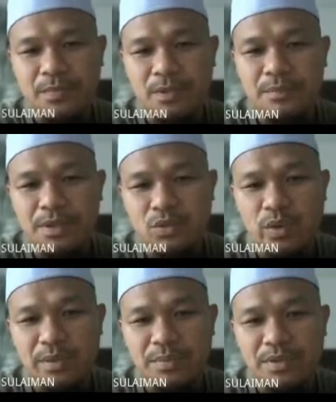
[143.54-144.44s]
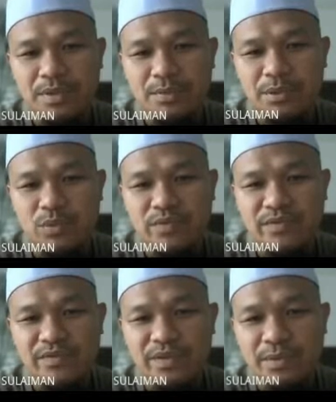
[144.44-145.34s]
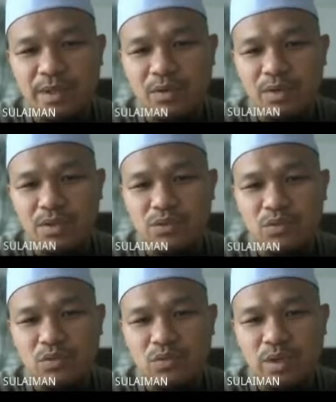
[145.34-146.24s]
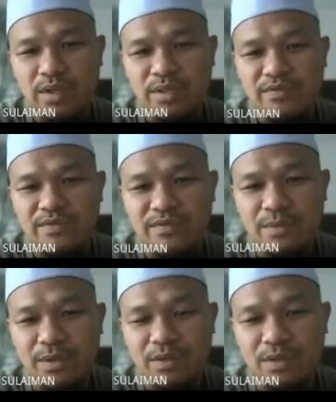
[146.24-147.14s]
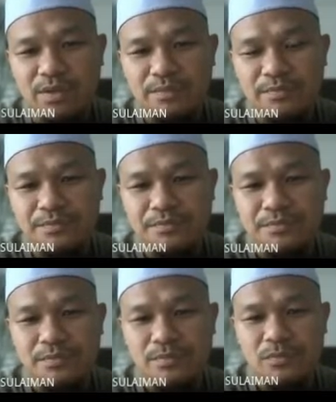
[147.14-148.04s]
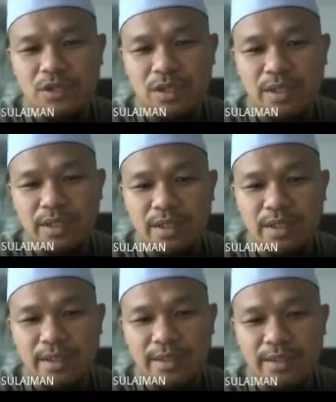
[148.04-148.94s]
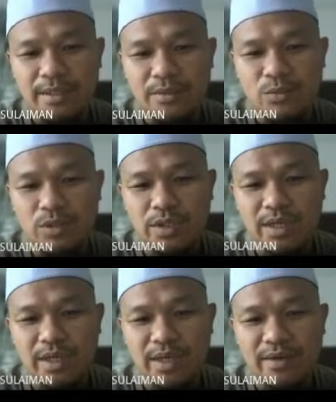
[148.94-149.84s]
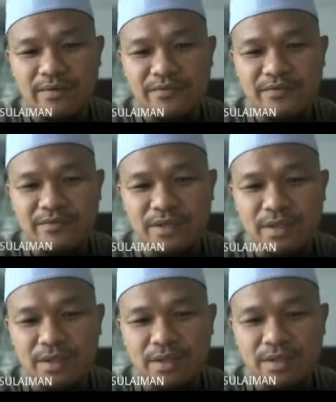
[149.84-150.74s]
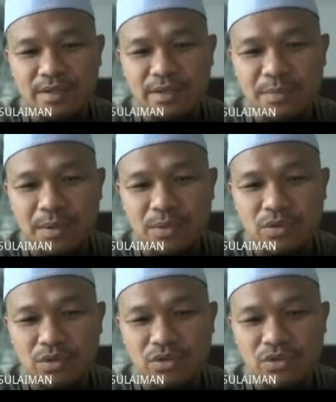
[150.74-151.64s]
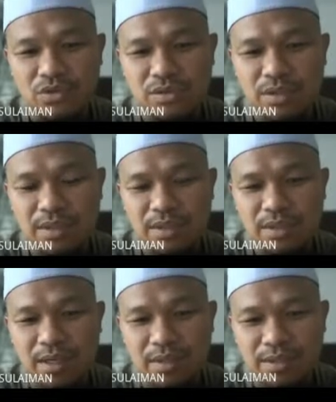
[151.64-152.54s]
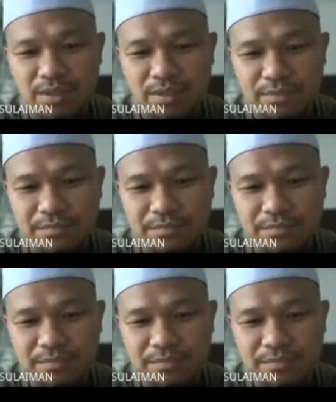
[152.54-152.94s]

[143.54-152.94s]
P2 and P3 between 50 megawatts to 150 megawatts. Okay, and then we have real power loss calculation.